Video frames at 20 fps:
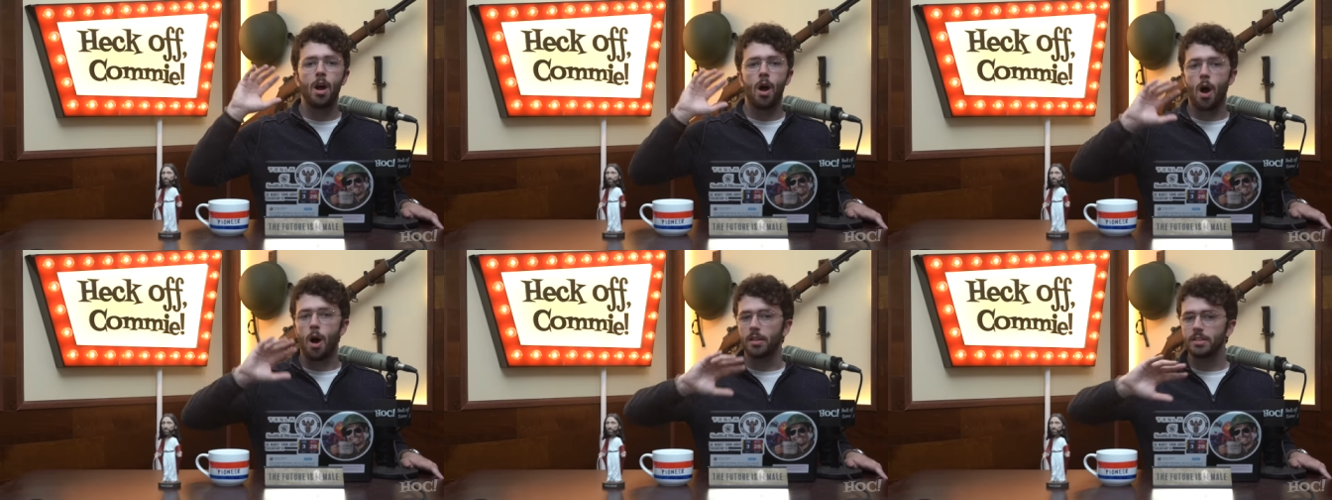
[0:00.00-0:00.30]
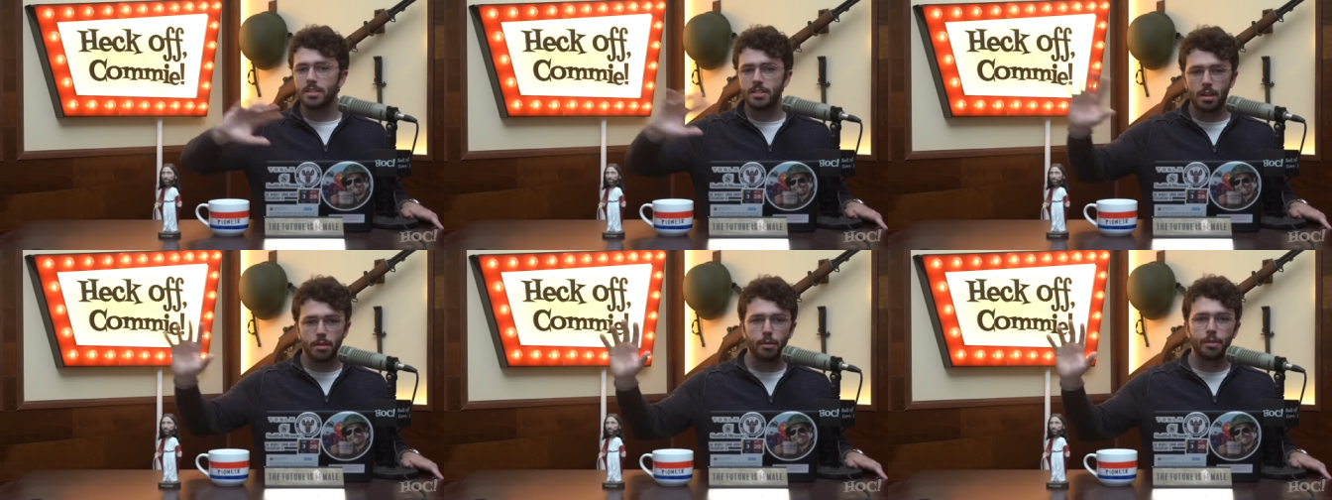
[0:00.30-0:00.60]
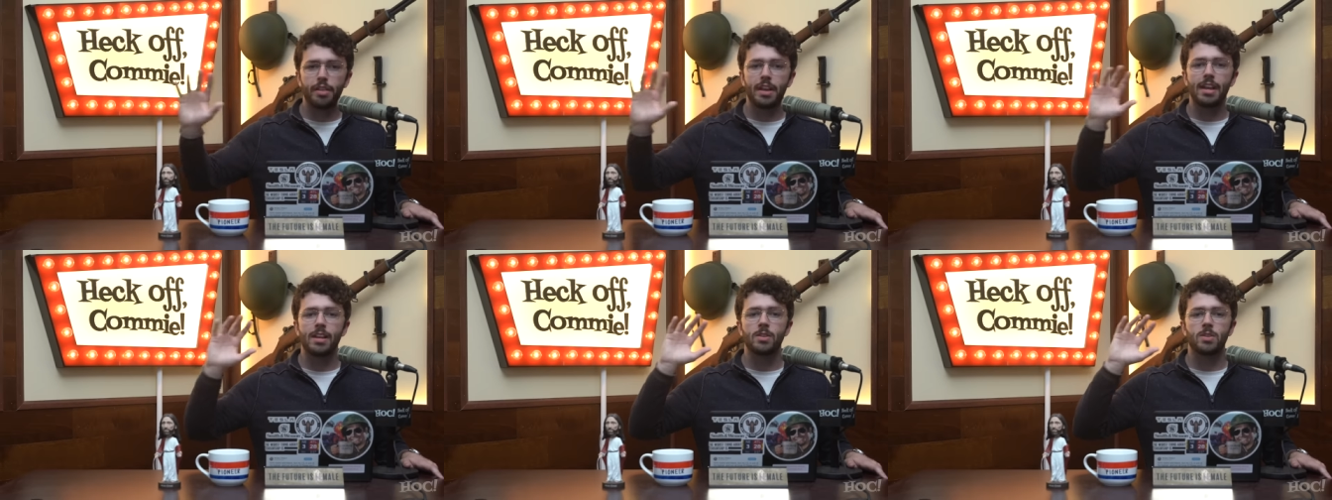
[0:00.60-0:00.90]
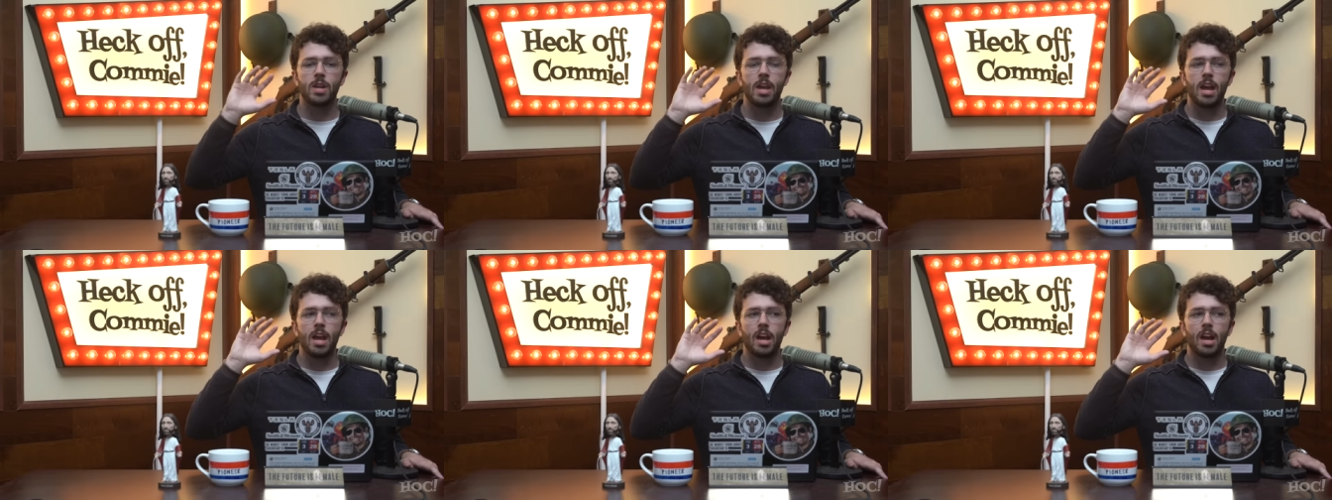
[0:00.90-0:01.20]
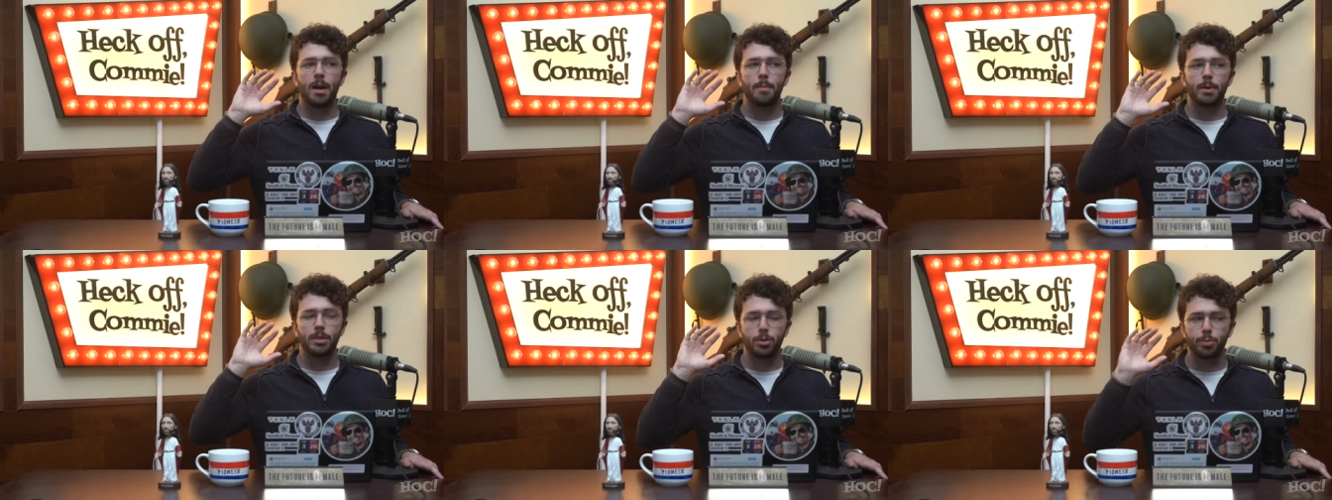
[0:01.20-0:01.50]
all these other things.
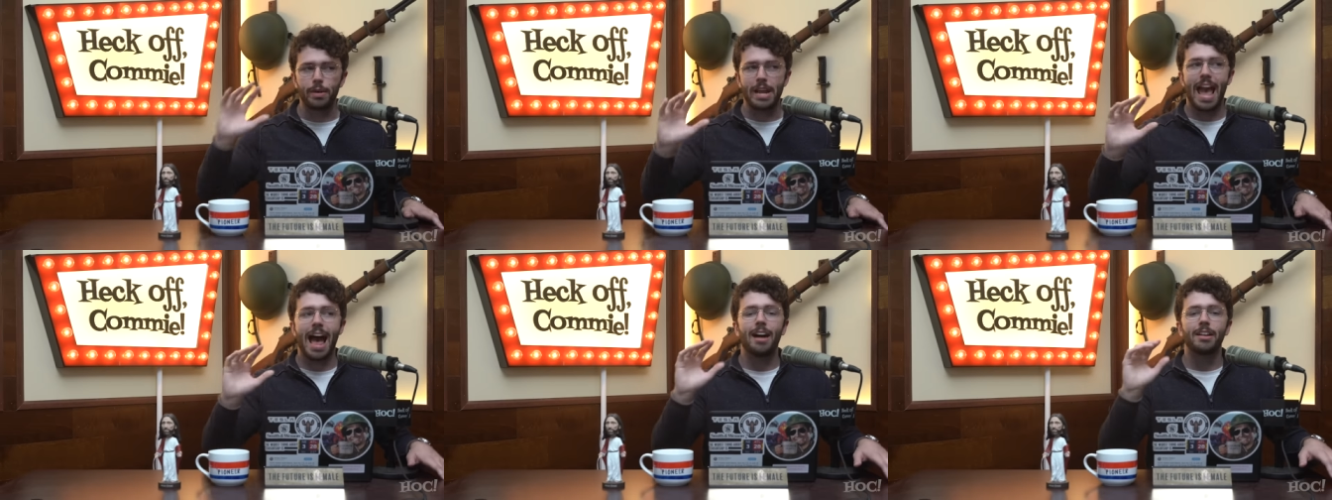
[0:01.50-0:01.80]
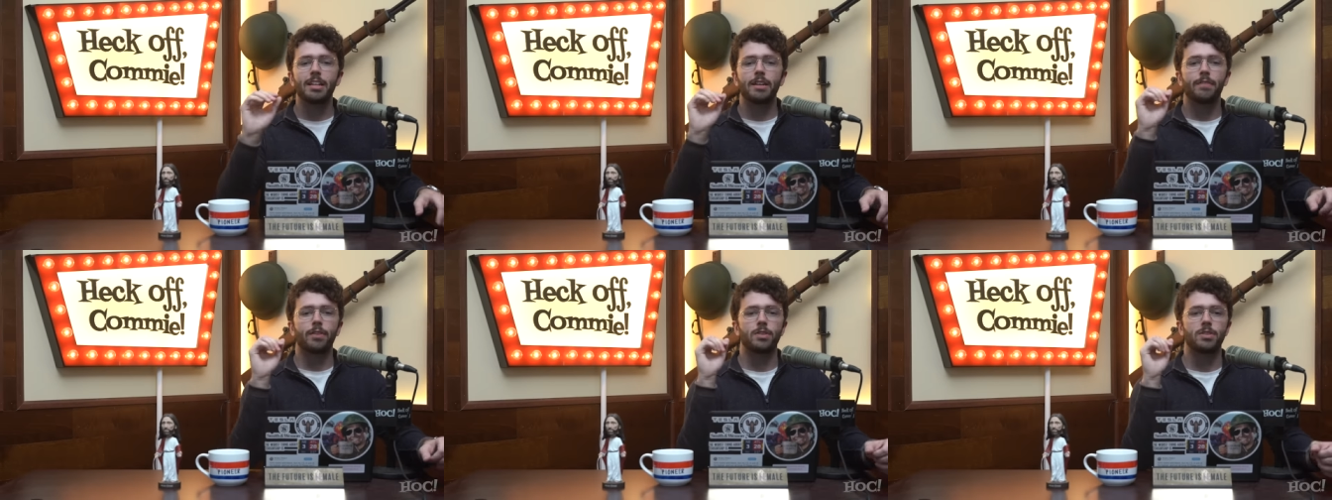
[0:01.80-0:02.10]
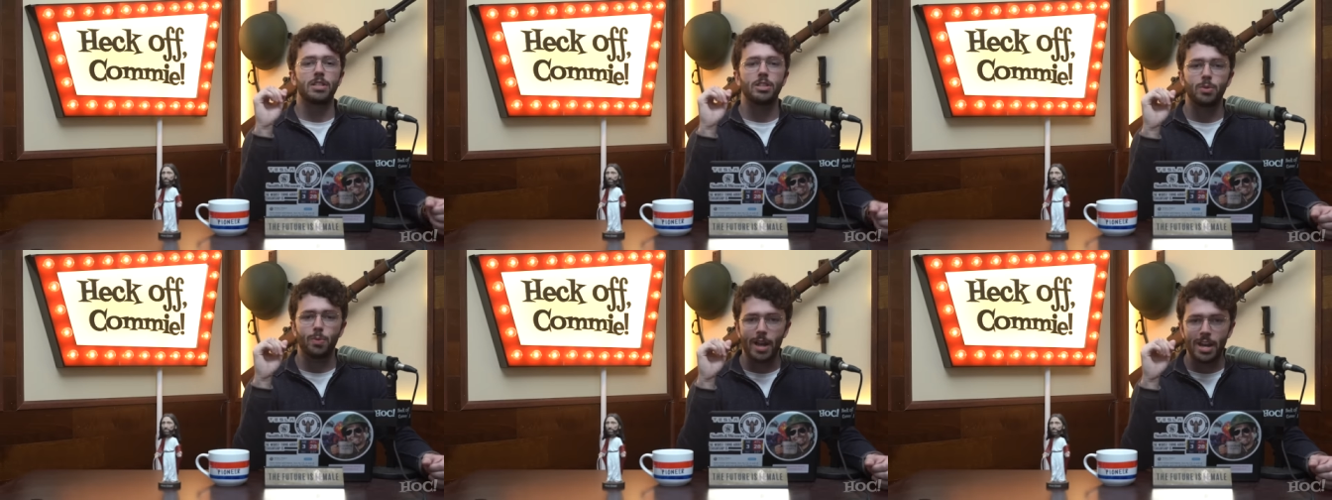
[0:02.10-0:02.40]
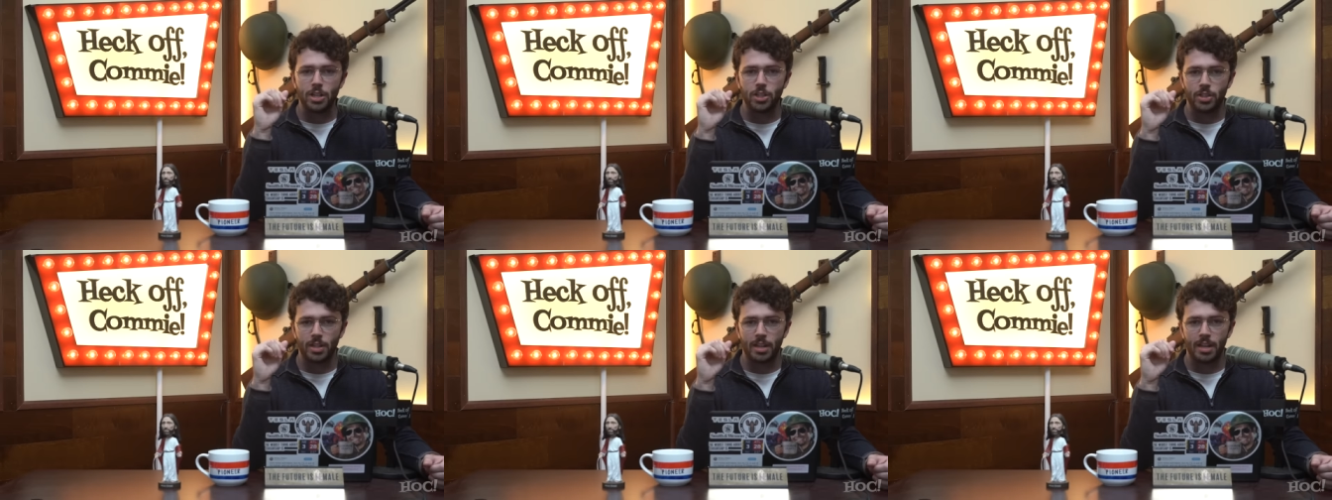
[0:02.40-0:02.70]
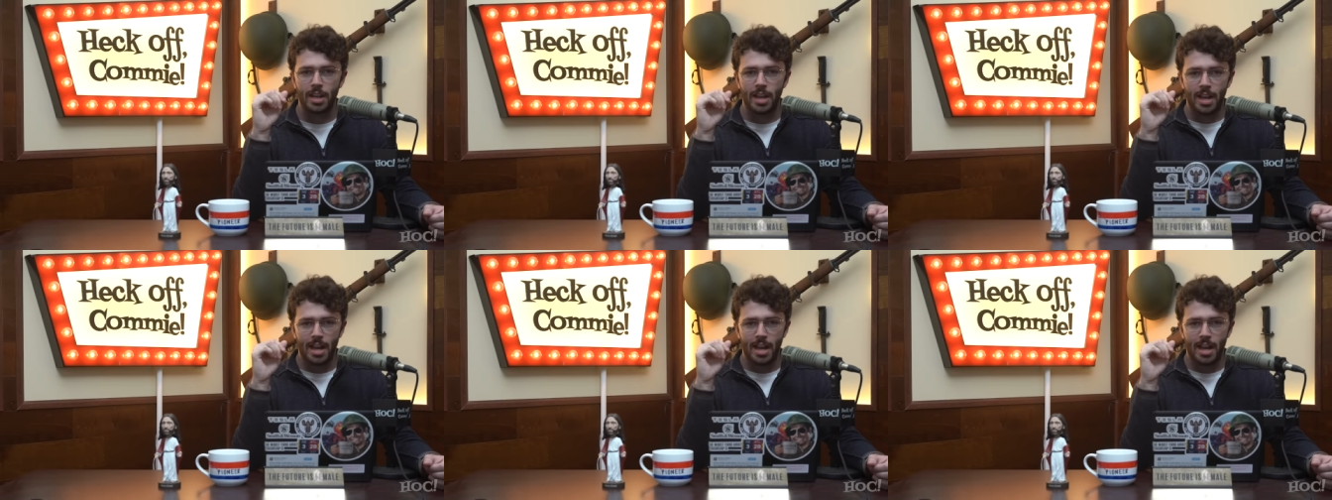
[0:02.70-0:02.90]
But the reality of our situation,